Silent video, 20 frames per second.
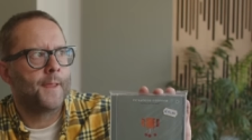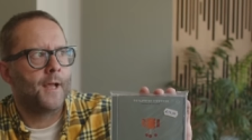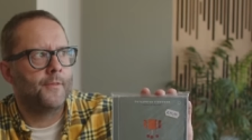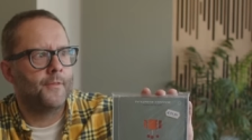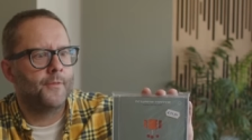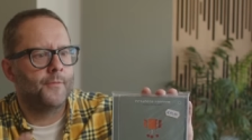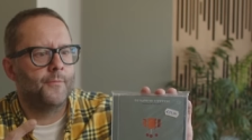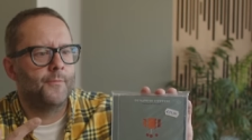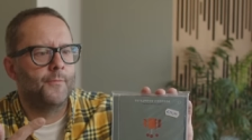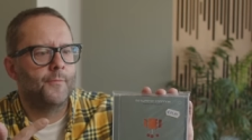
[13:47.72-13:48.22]

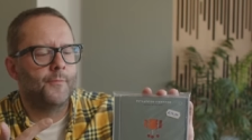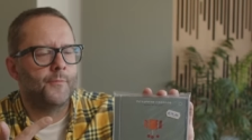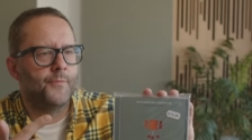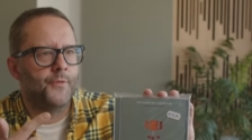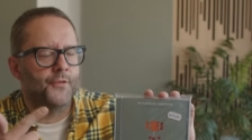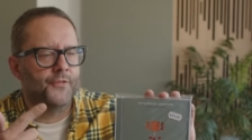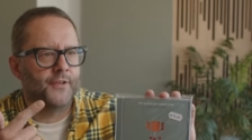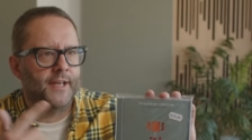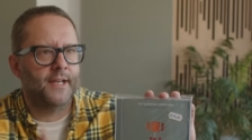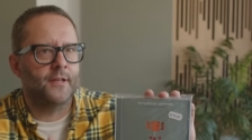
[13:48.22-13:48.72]
and
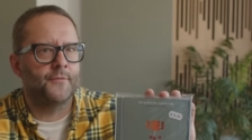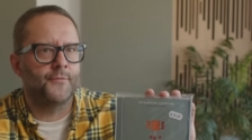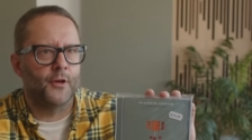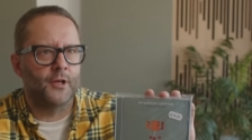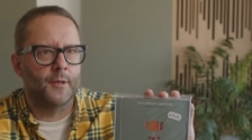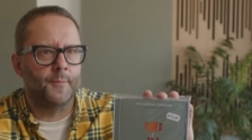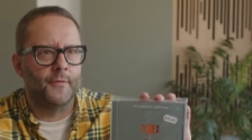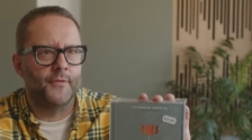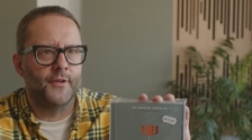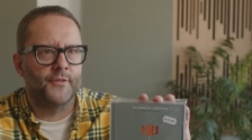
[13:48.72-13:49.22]
the second
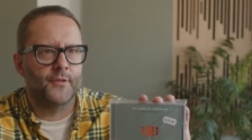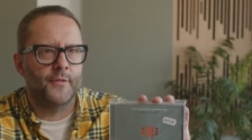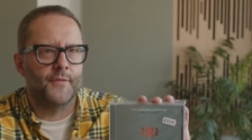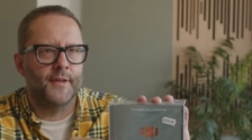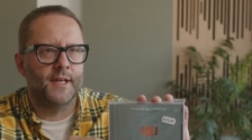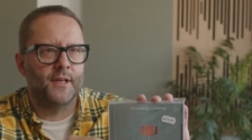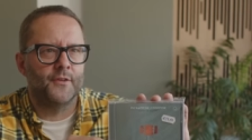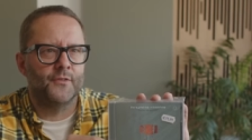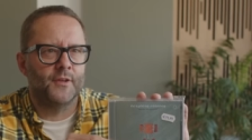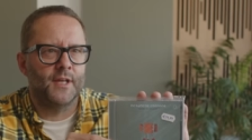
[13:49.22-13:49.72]
volume of this, I
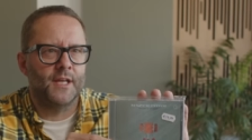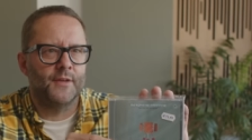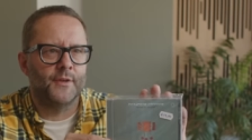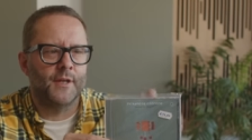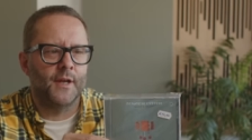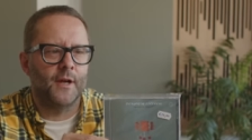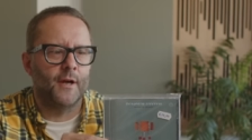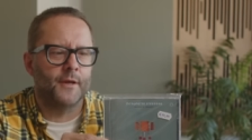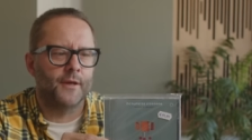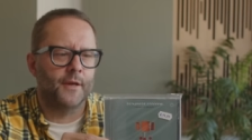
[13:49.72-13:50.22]
think, is even
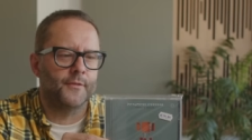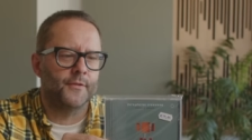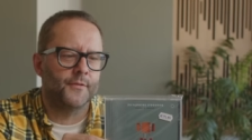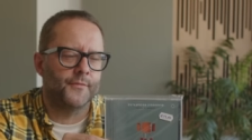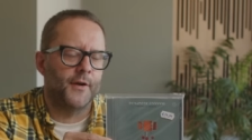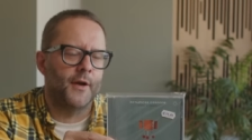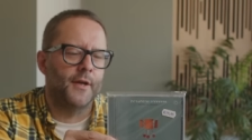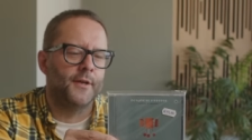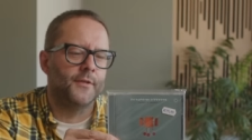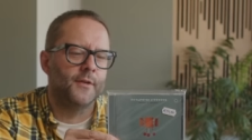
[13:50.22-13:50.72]
harder to
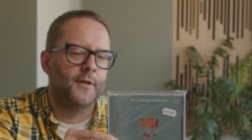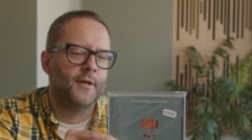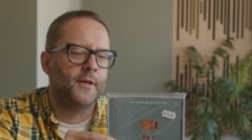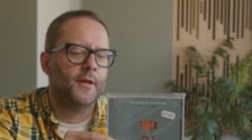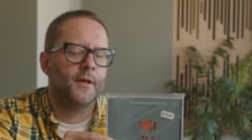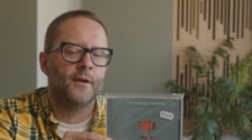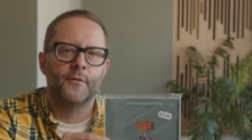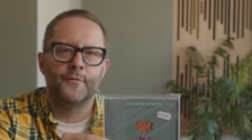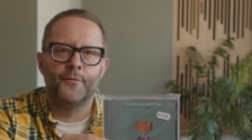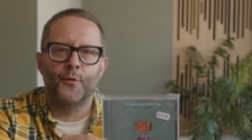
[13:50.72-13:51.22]
find.
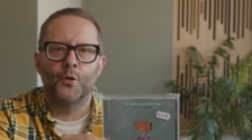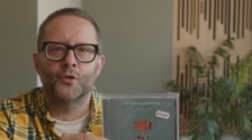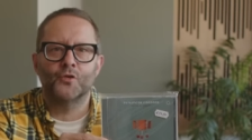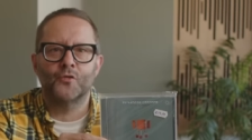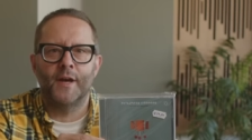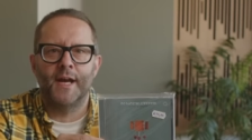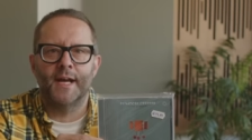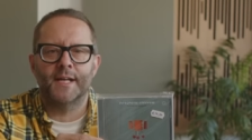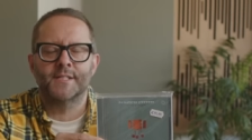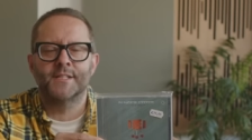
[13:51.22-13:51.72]
4
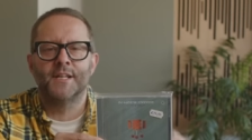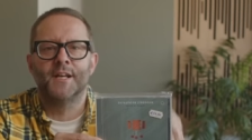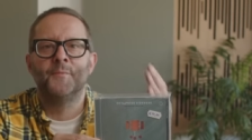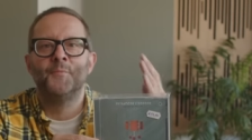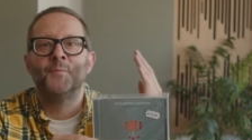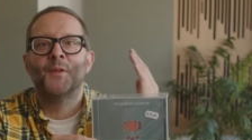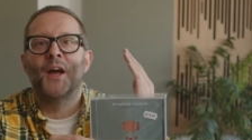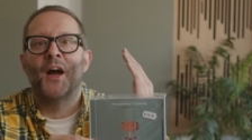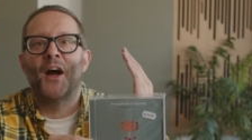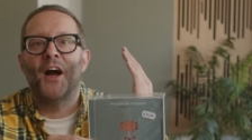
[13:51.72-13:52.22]
tracks.
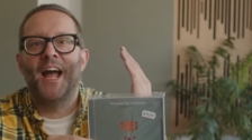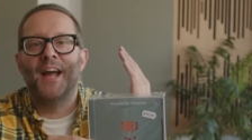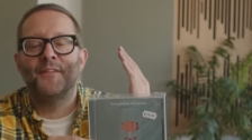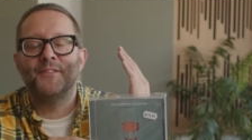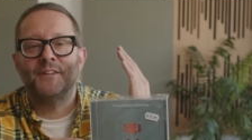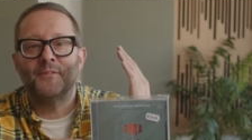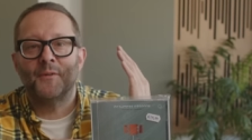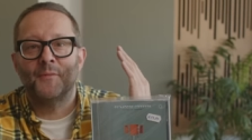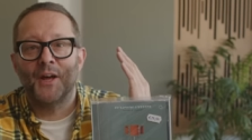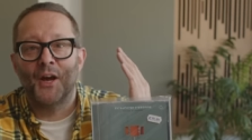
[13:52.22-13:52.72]
I
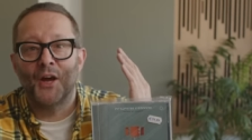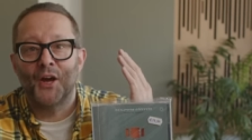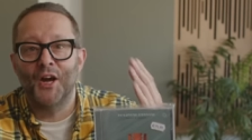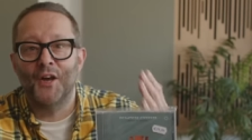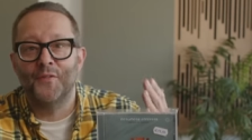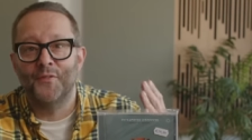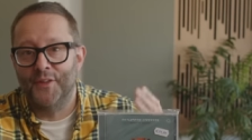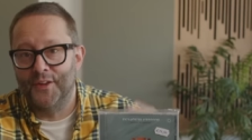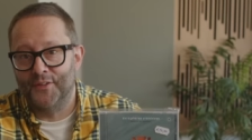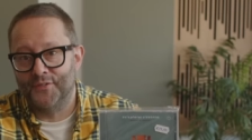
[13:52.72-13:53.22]
haven't even
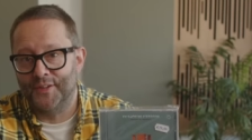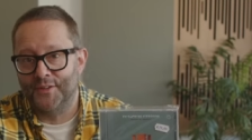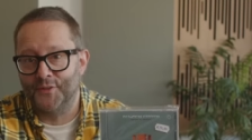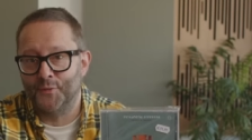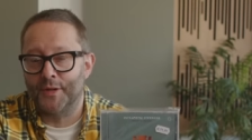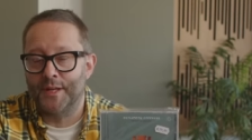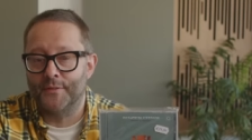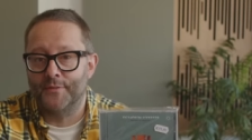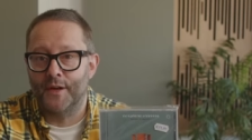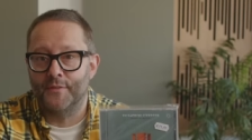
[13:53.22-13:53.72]
heard this in
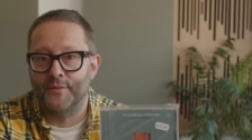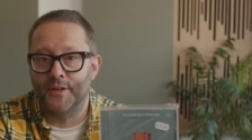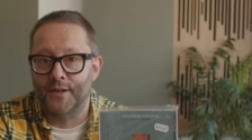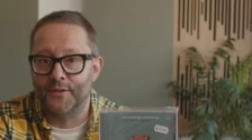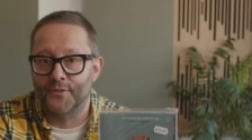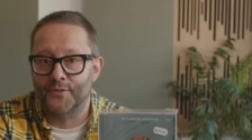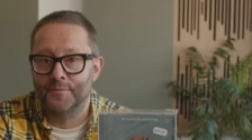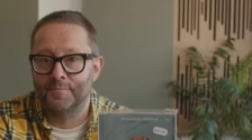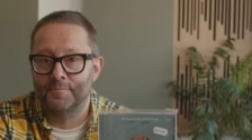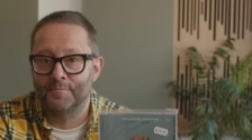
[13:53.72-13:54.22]
25
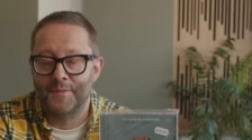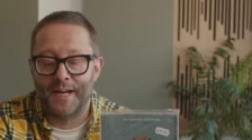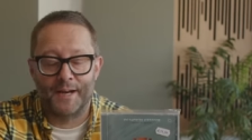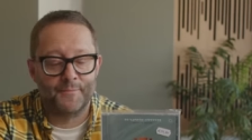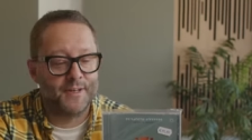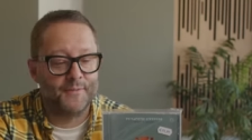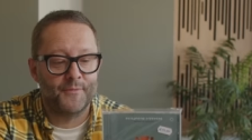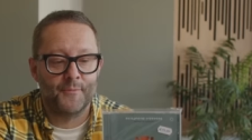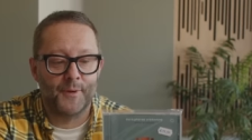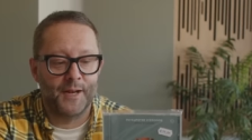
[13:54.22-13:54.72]
years.
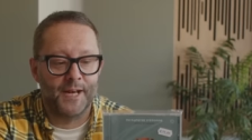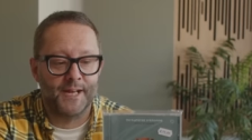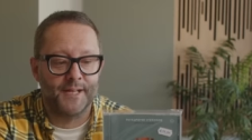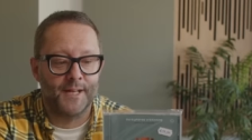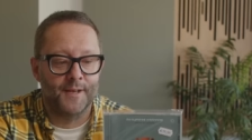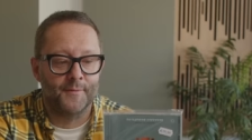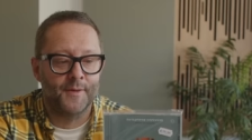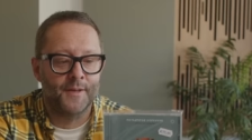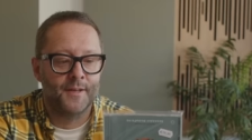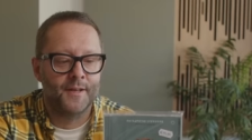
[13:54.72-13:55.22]
Haven't even played
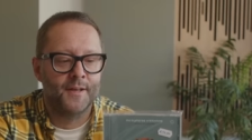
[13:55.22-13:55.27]
it.